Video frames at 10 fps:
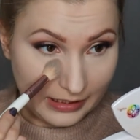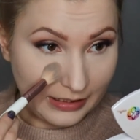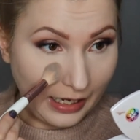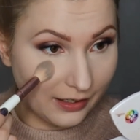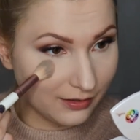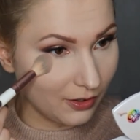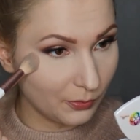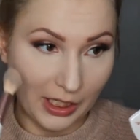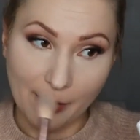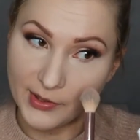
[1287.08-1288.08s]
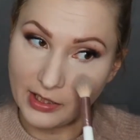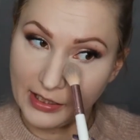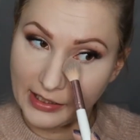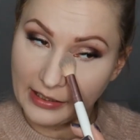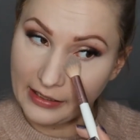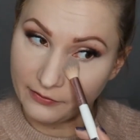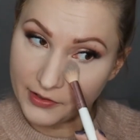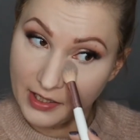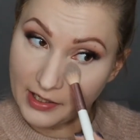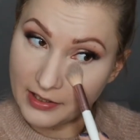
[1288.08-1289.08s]
it can sometimes like
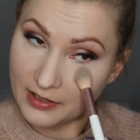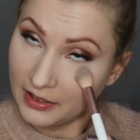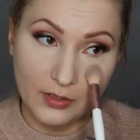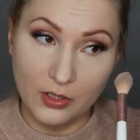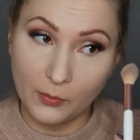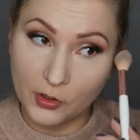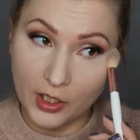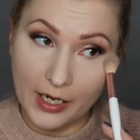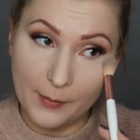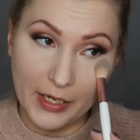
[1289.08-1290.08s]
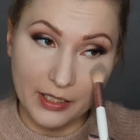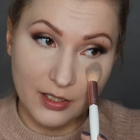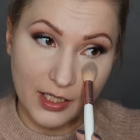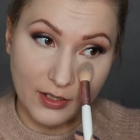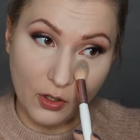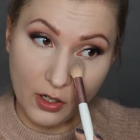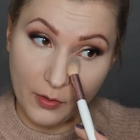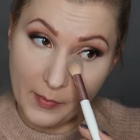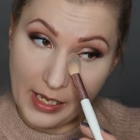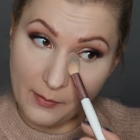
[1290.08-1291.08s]
emphasize some dry patches
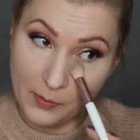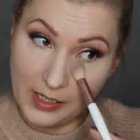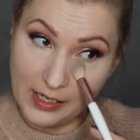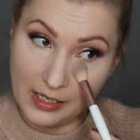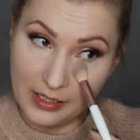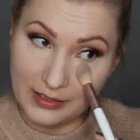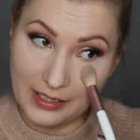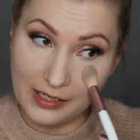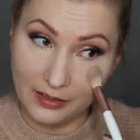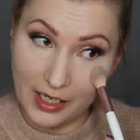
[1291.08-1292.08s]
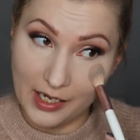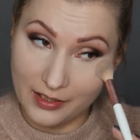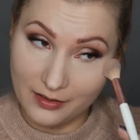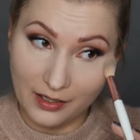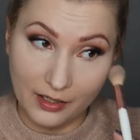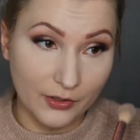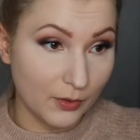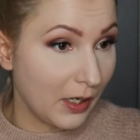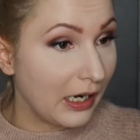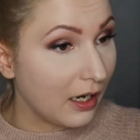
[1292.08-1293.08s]
or maybe the lines
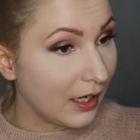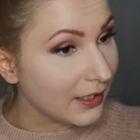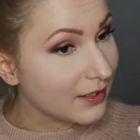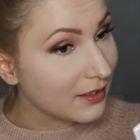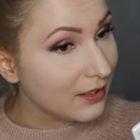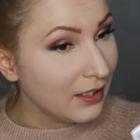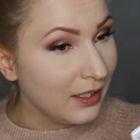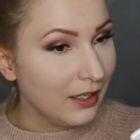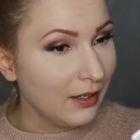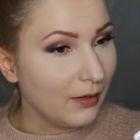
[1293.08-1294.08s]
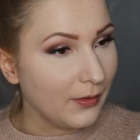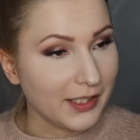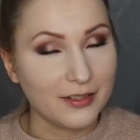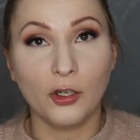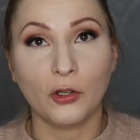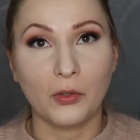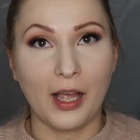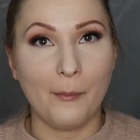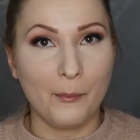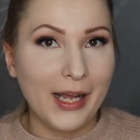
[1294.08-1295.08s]
under my eyes. It's not
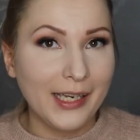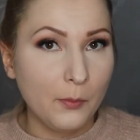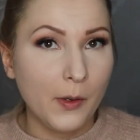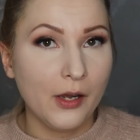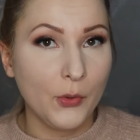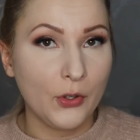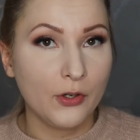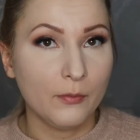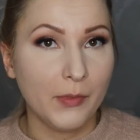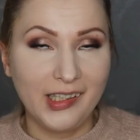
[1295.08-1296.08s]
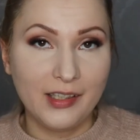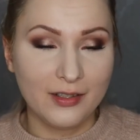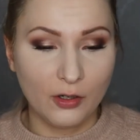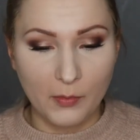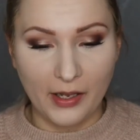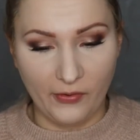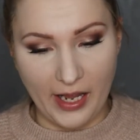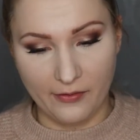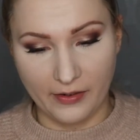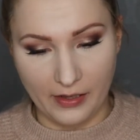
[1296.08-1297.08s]
a bad powder, but it's not my
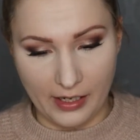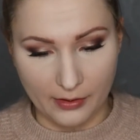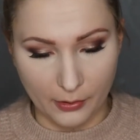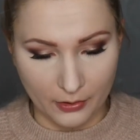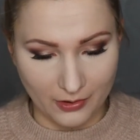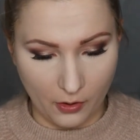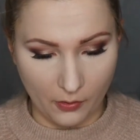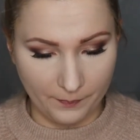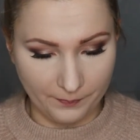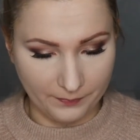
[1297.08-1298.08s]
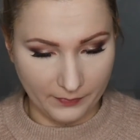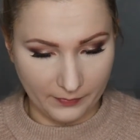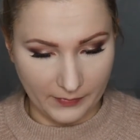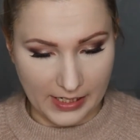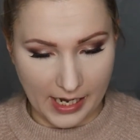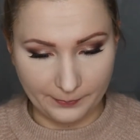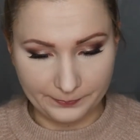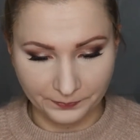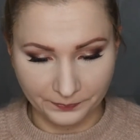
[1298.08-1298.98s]
favorite either, so yeah.